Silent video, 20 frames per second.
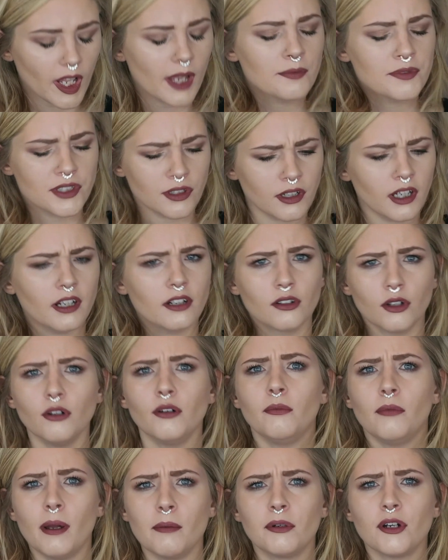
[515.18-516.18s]
I'm still kind of
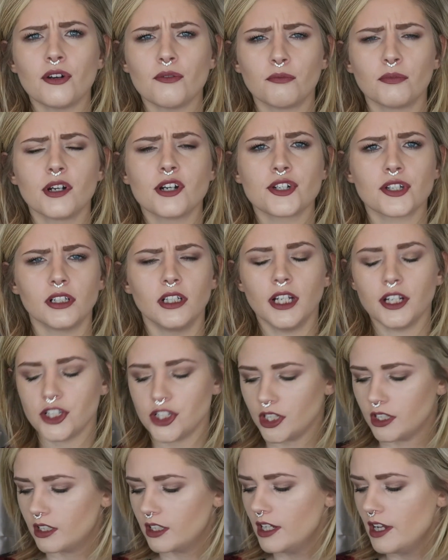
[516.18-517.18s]
growing my brush
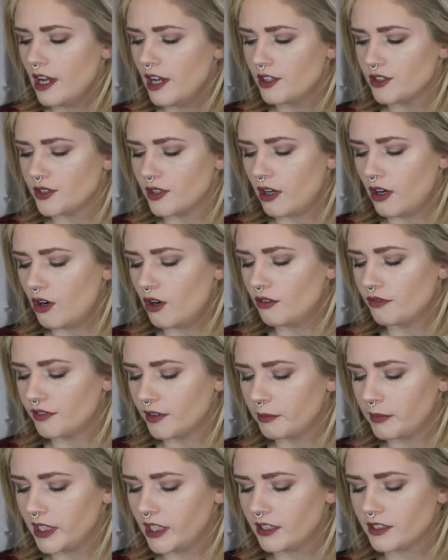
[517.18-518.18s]
collection, so
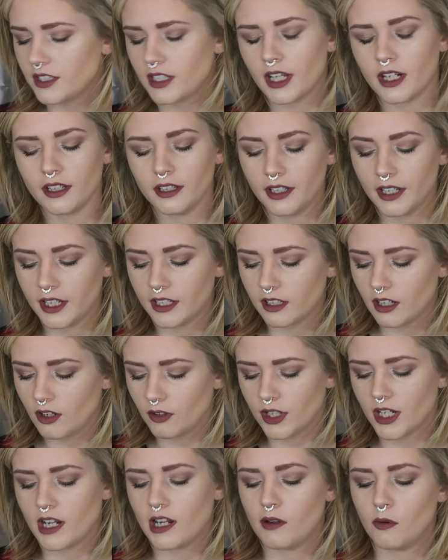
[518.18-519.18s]
for me it's kind of like,
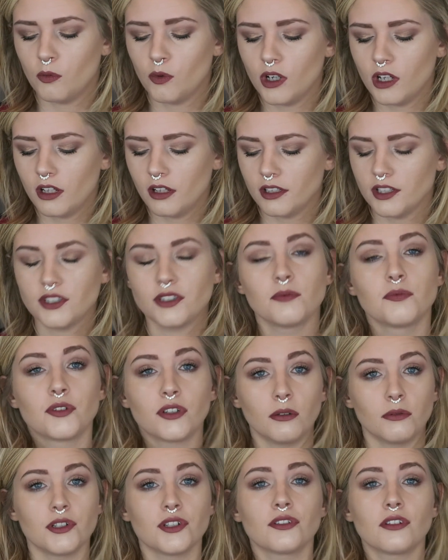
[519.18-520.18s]
okay, well, this
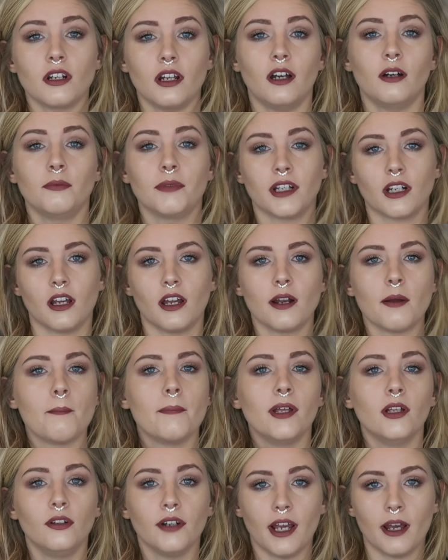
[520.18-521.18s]
subscription is going to help me to kind of
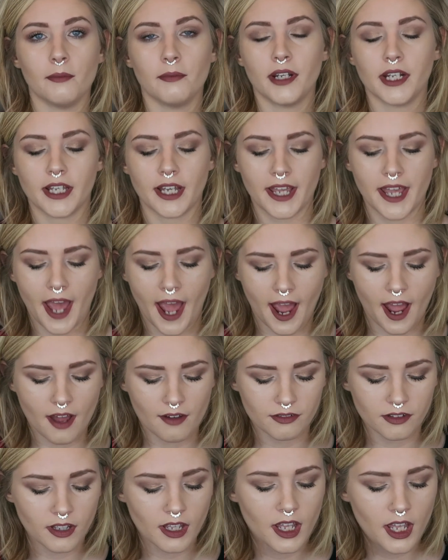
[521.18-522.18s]
build how many I
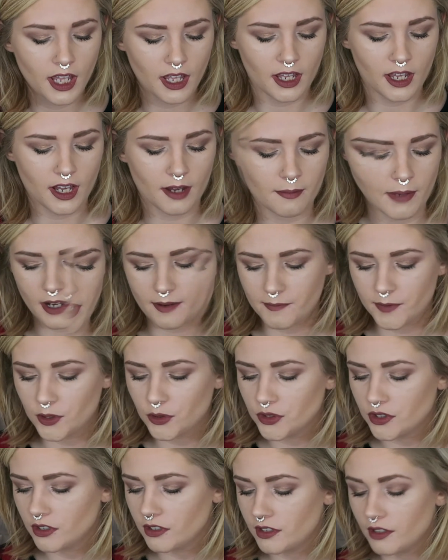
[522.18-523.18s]
have.
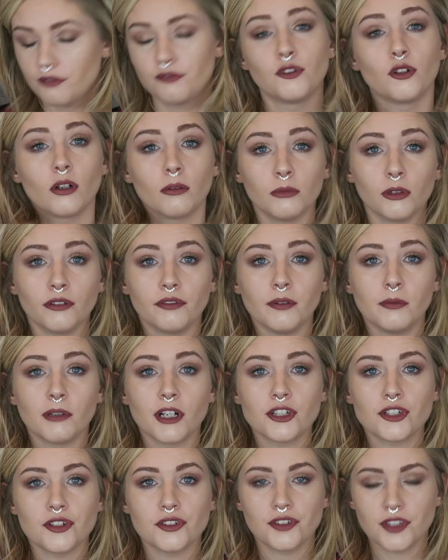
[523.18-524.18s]
Those are the 4 Morphe
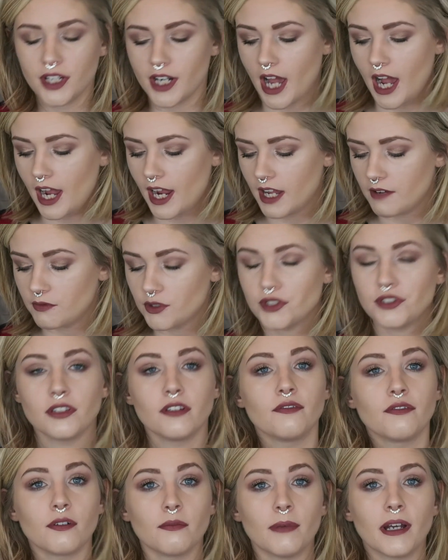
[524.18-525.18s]
brushes that I
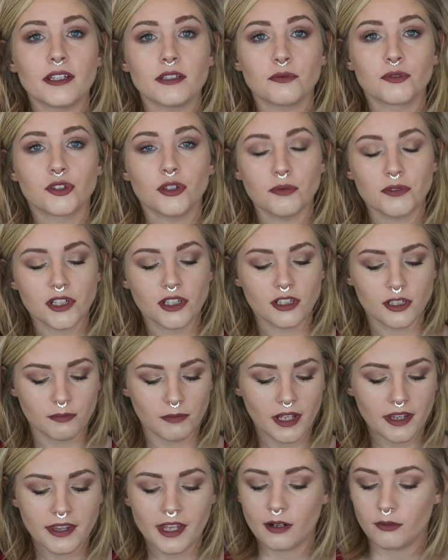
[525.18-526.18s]
received from my subscription this
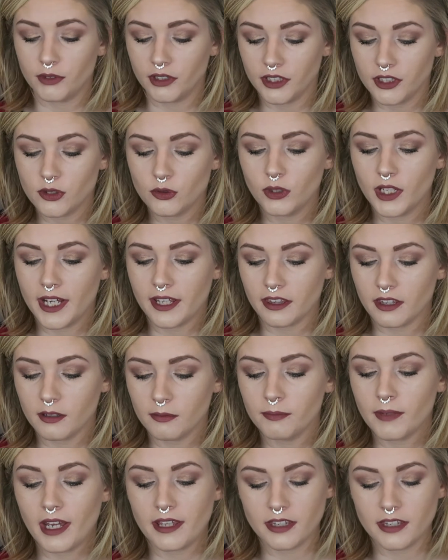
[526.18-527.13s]
month. I really do like them.